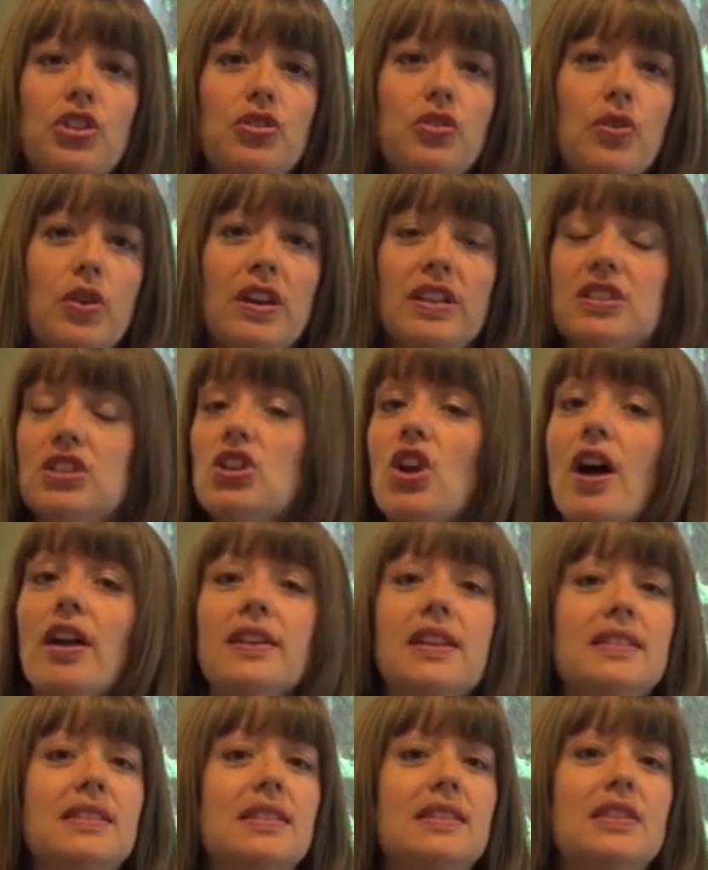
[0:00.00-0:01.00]
You, it's
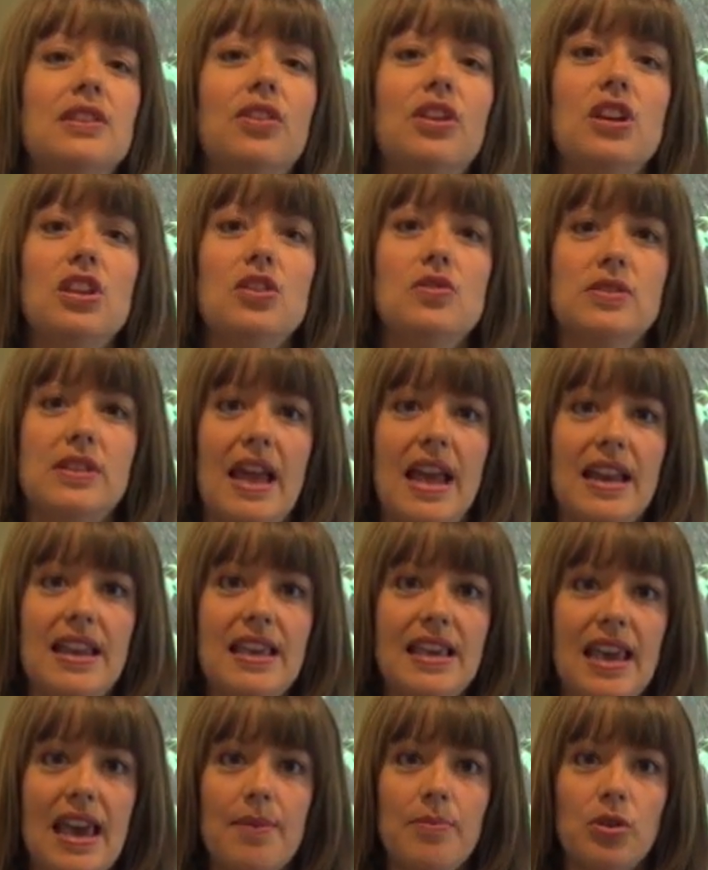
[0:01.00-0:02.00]
not necessary to use
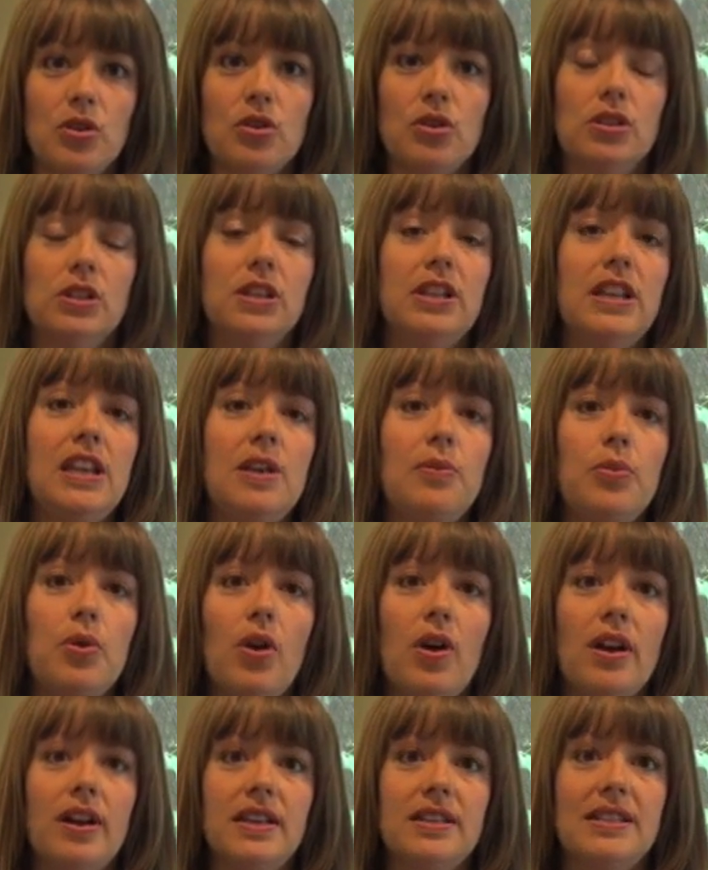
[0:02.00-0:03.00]
any chemical cleaning
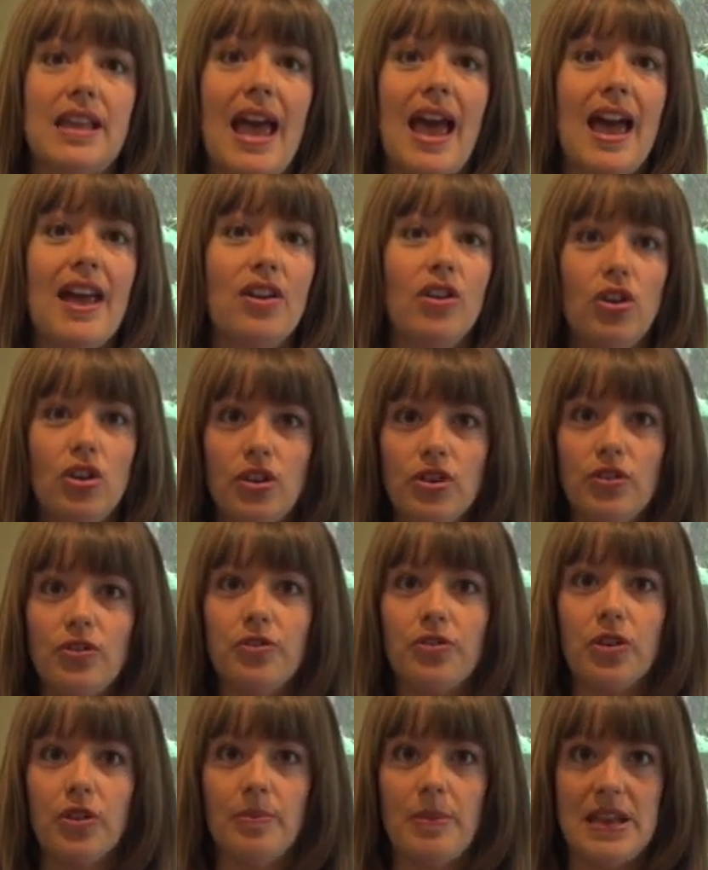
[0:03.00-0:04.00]
products at all
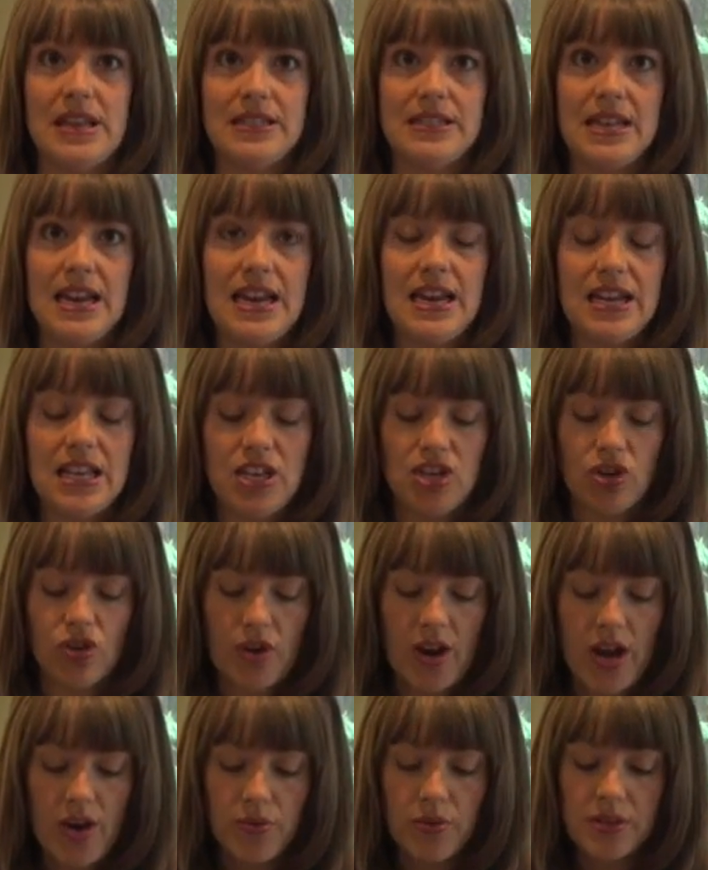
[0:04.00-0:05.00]
for maintaining
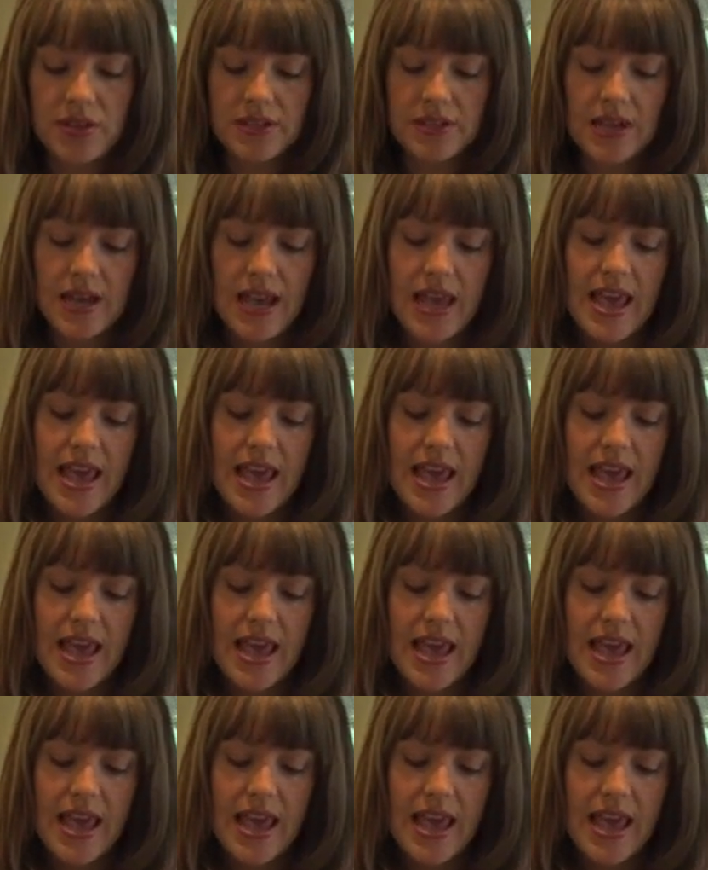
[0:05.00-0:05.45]
your house.